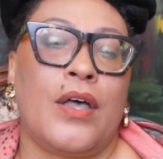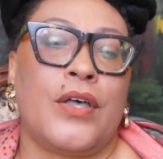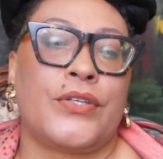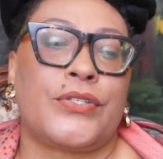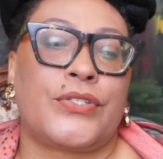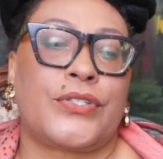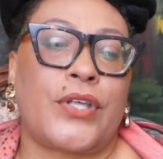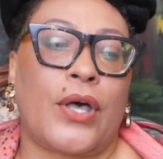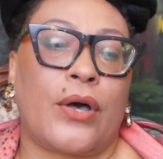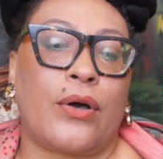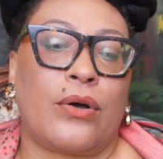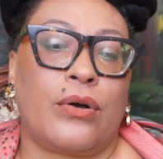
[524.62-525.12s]

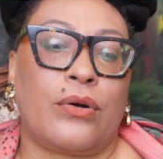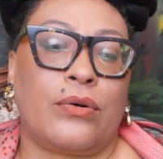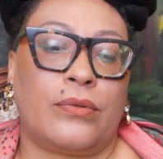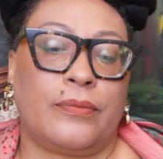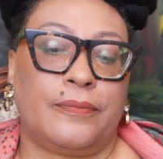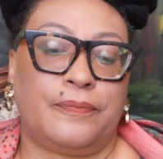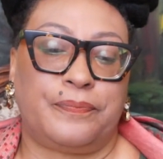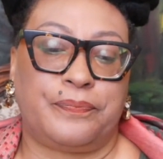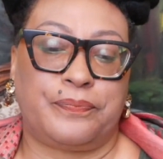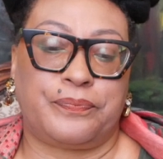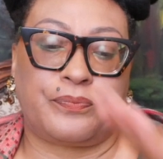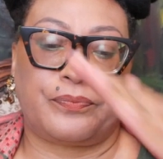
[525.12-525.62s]

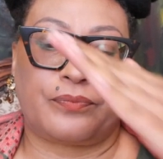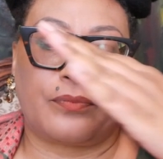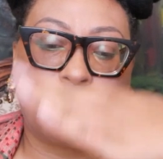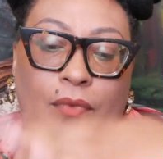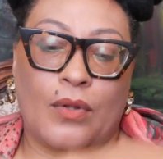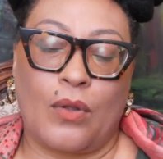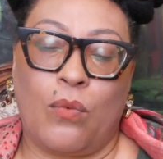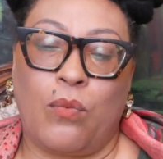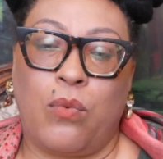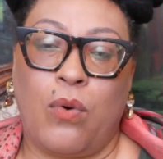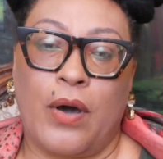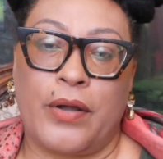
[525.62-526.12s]
So
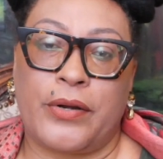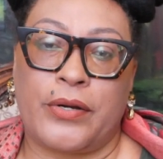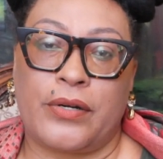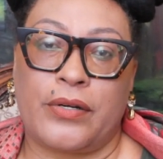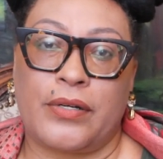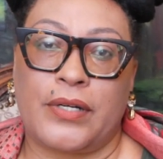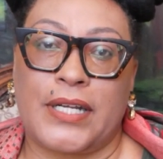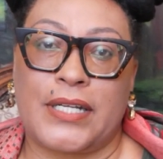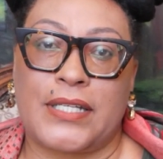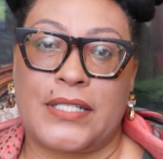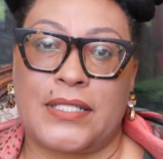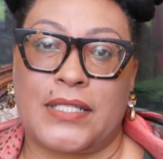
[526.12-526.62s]

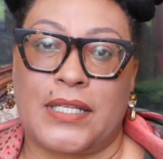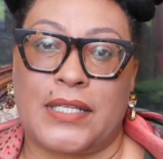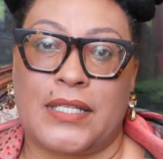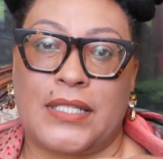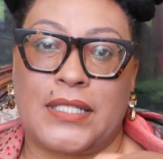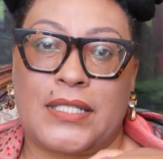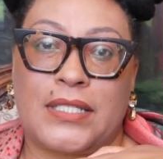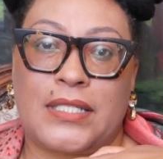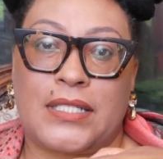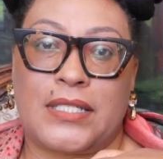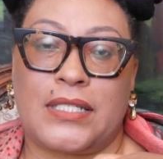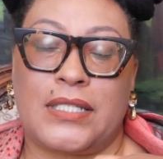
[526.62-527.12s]
water
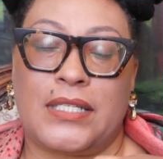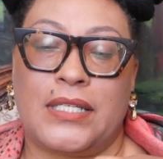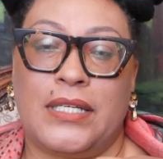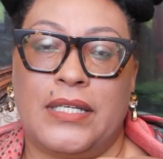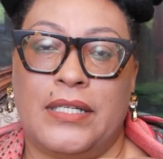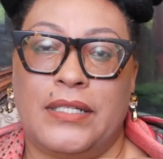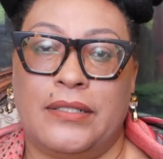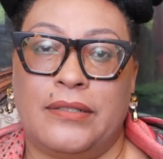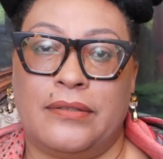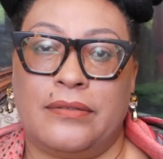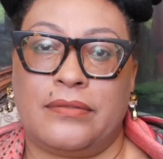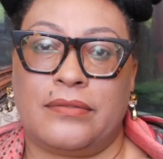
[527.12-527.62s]
exists
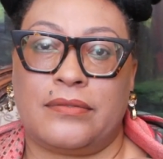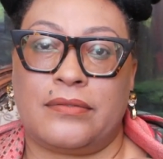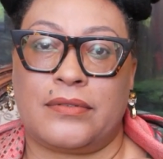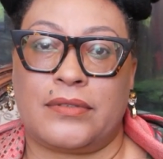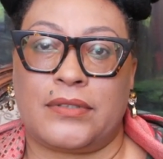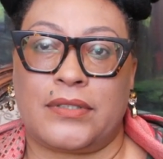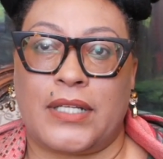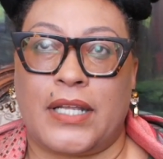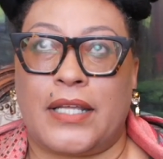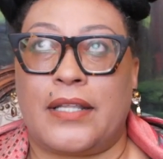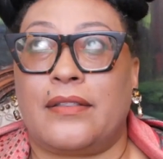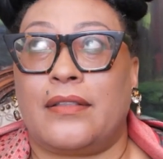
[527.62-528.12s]

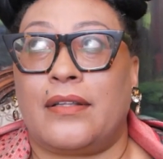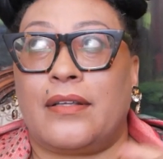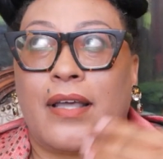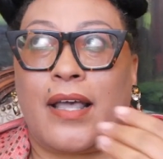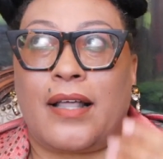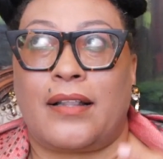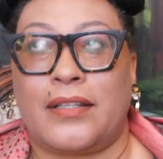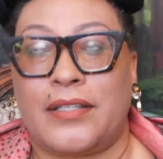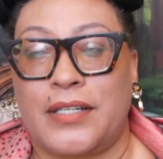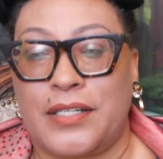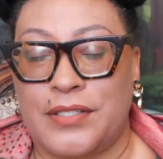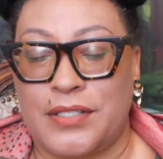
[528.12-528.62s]
in the
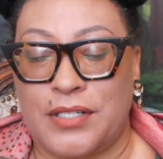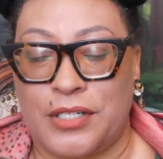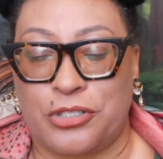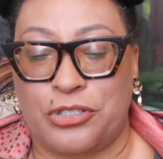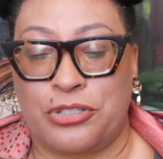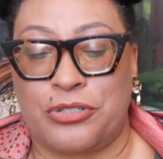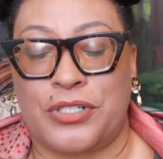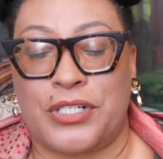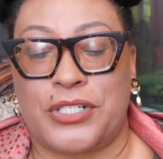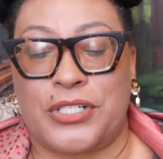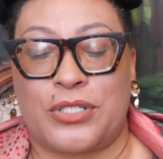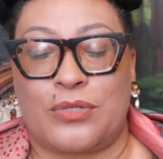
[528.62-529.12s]
Hellenistic
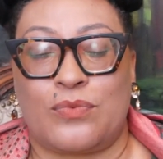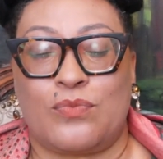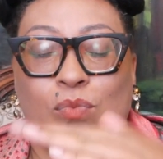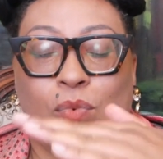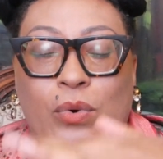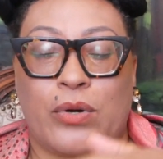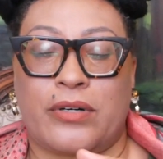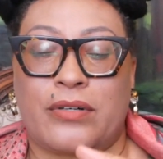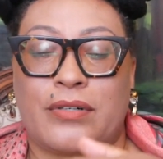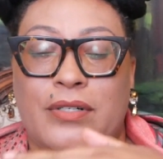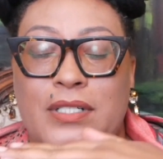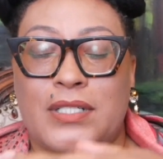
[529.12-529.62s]
tradition.
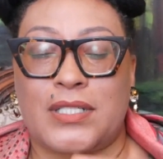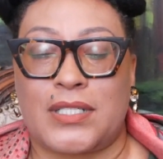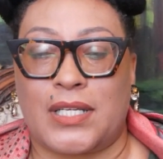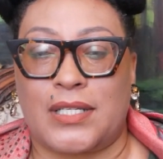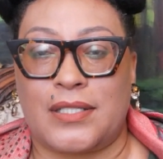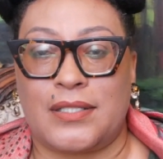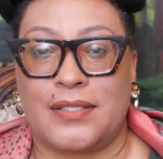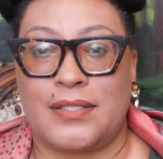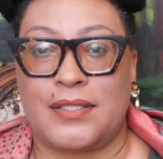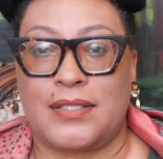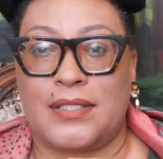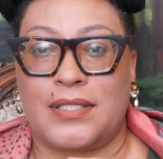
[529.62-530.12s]
Water
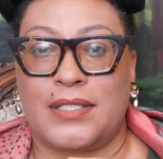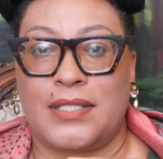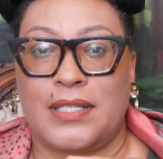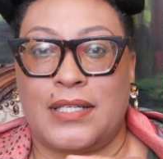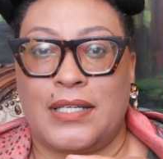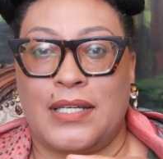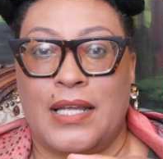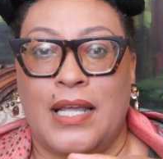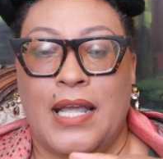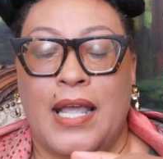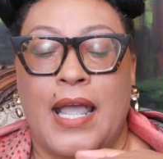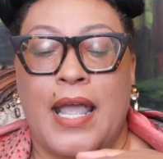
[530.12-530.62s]
exists,
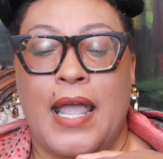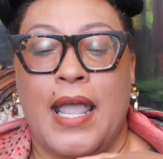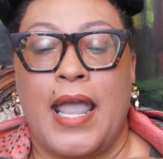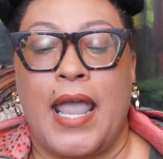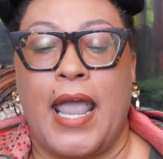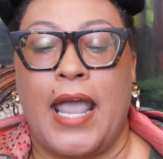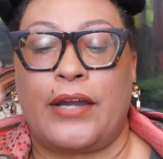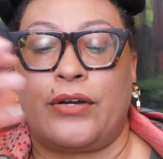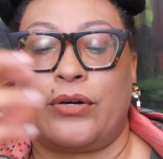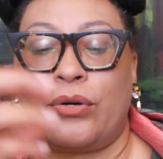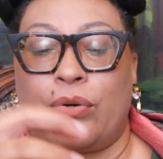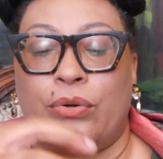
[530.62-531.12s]

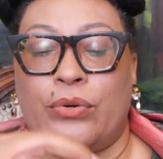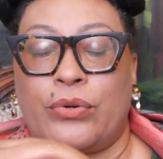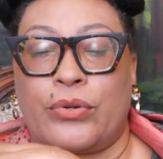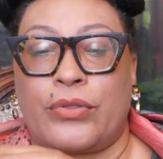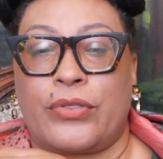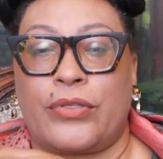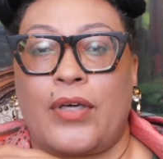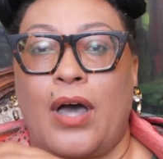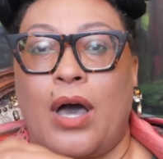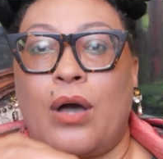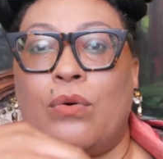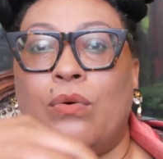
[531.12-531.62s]
and
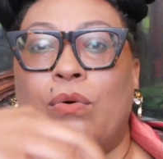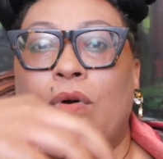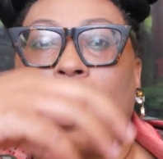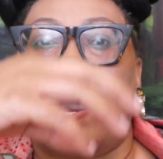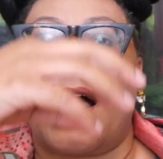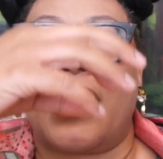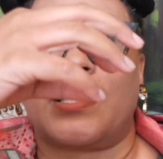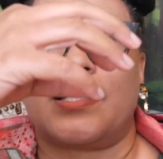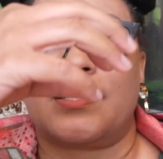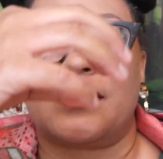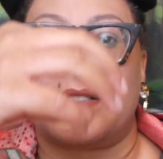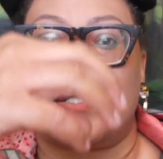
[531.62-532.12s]
earth
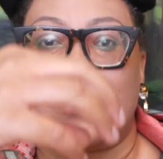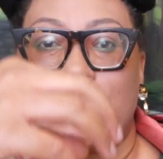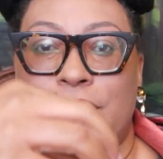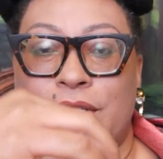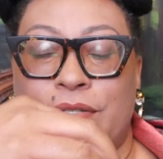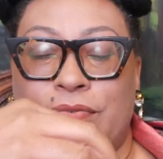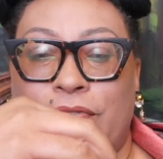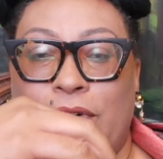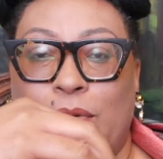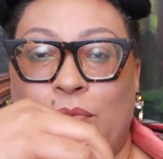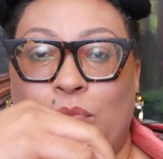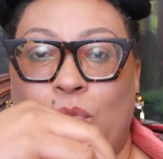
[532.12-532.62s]

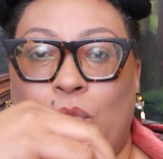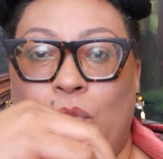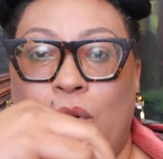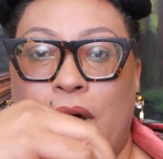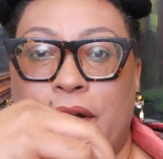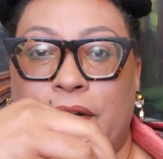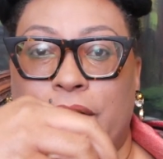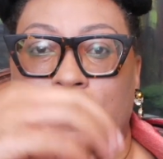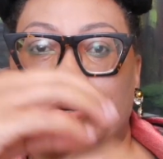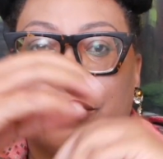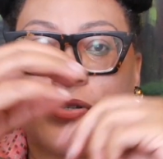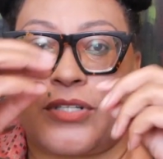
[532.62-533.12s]
arises from
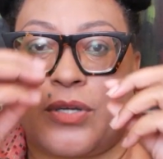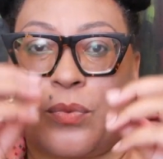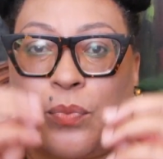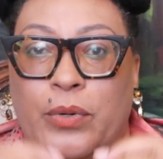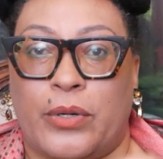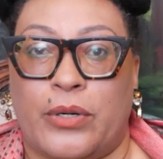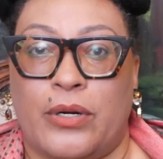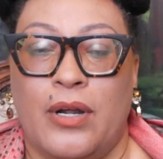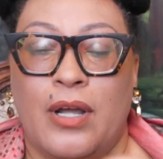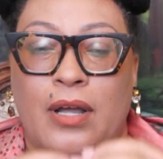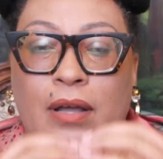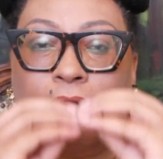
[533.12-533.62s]
water. So
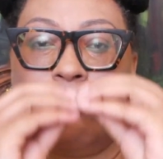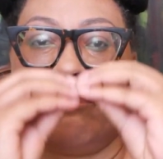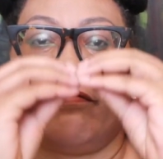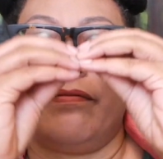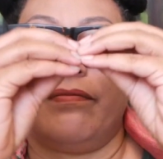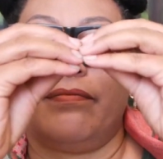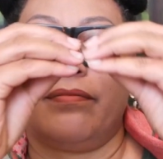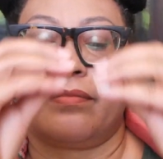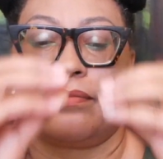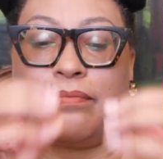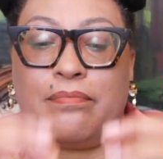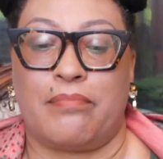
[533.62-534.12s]

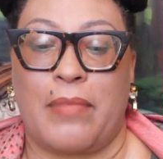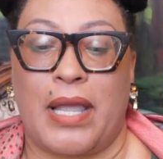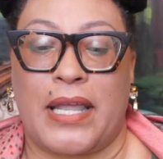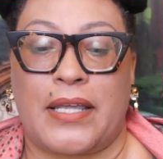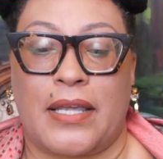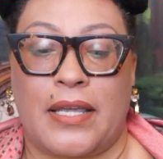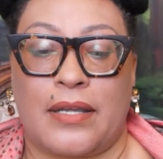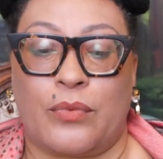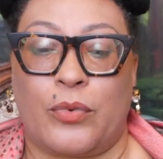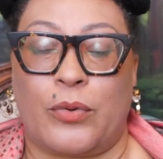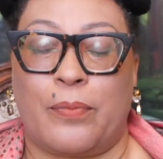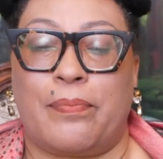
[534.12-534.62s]

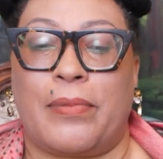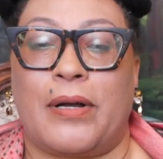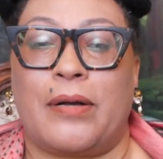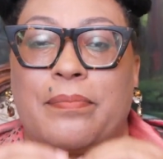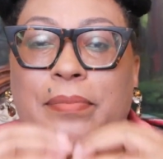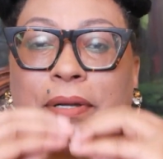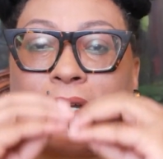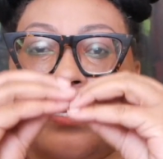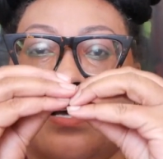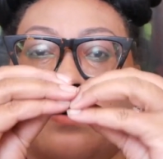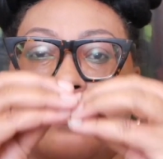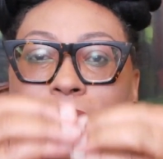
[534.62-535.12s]
we're
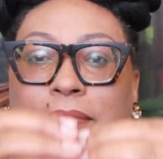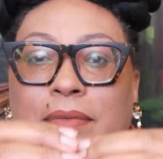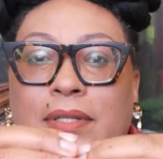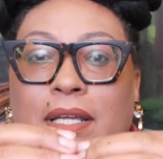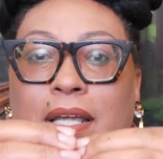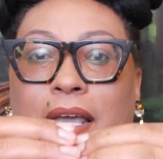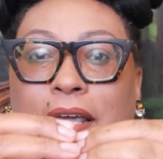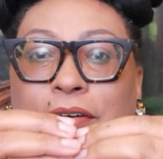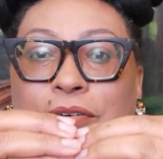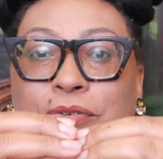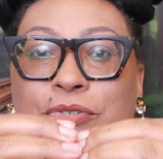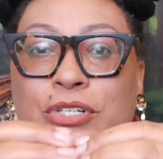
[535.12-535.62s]
bumping up
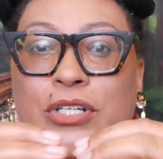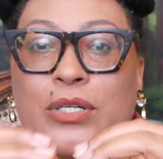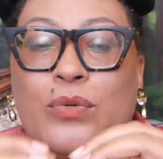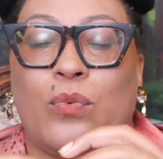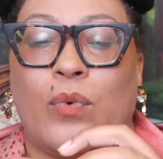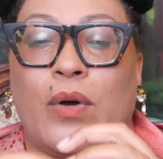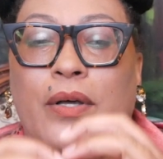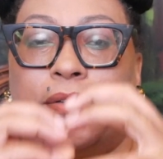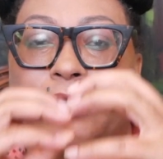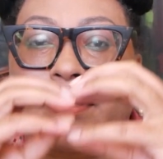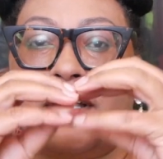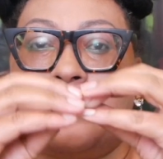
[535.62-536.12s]
the energy
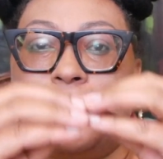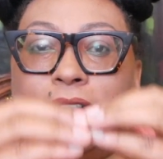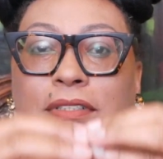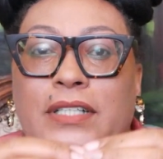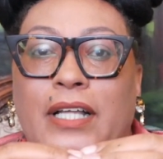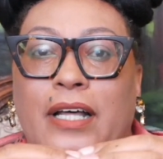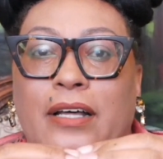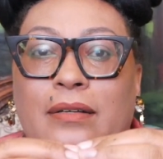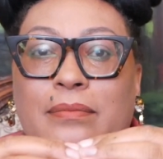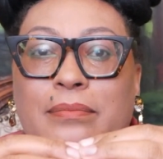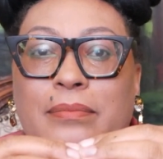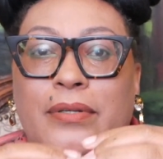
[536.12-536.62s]
one level
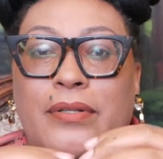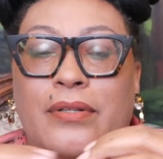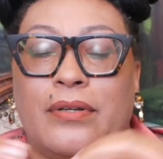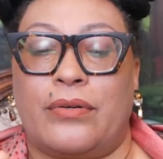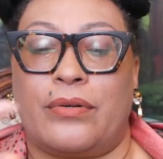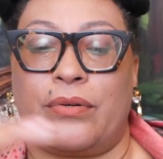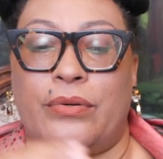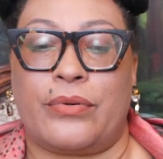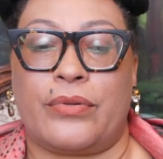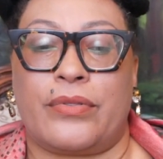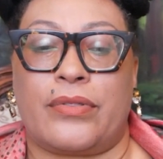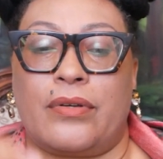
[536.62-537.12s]
up.
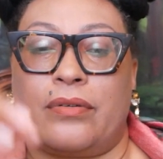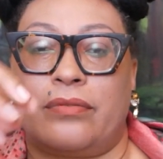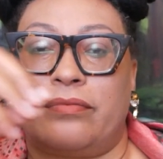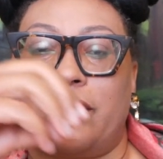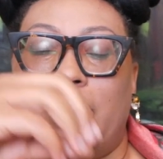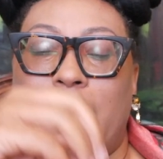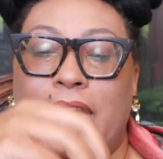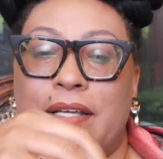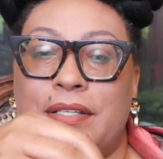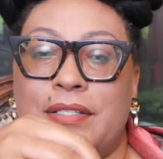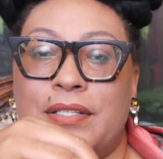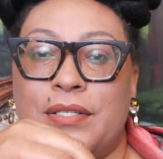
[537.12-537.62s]
Earth
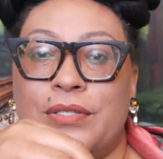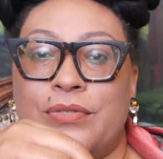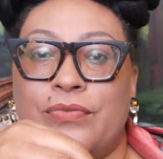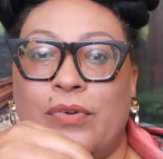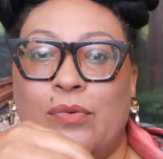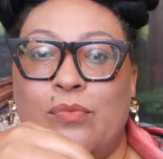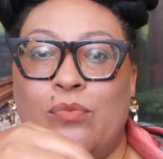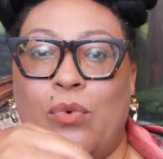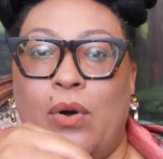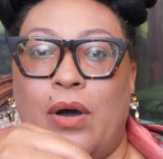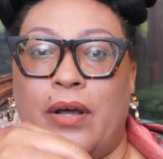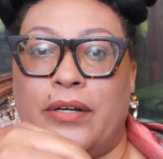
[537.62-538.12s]
arises
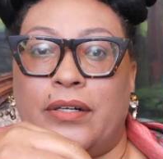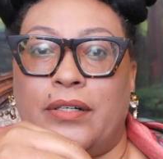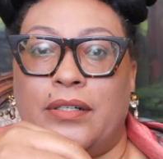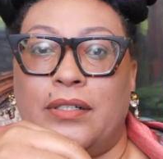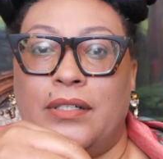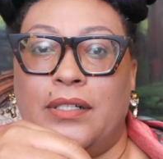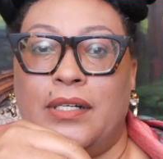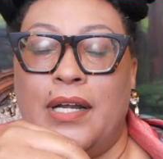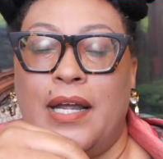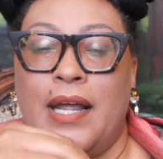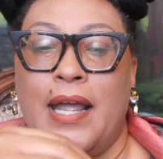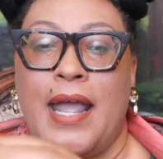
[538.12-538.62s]
from
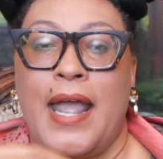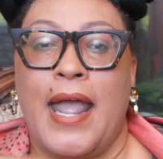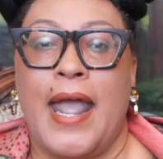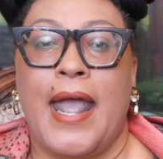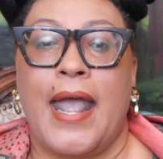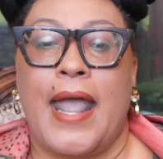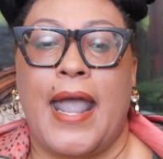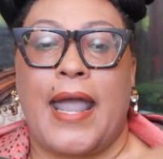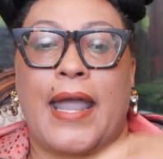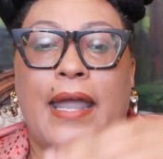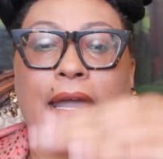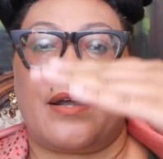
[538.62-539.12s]
water.
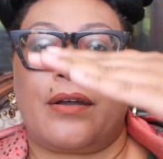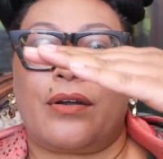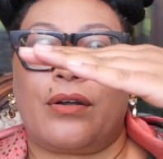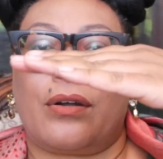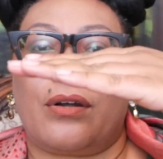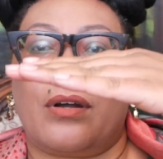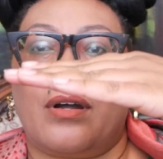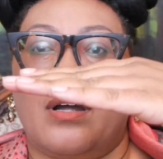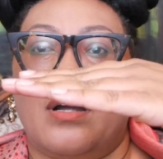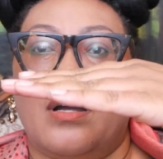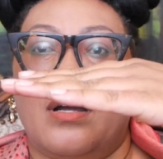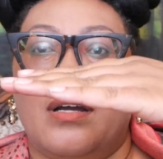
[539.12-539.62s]

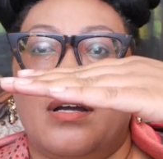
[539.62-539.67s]
Air